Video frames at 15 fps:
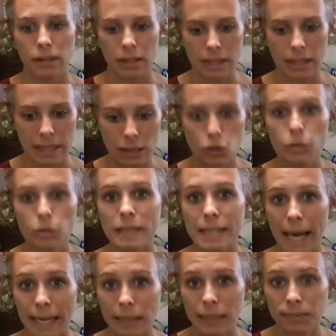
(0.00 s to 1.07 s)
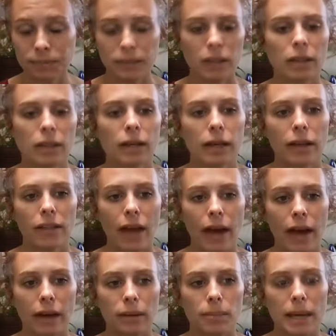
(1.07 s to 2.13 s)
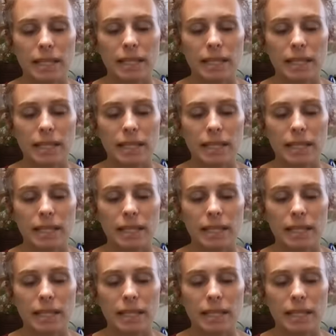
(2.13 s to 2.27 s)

continue to be tight, then my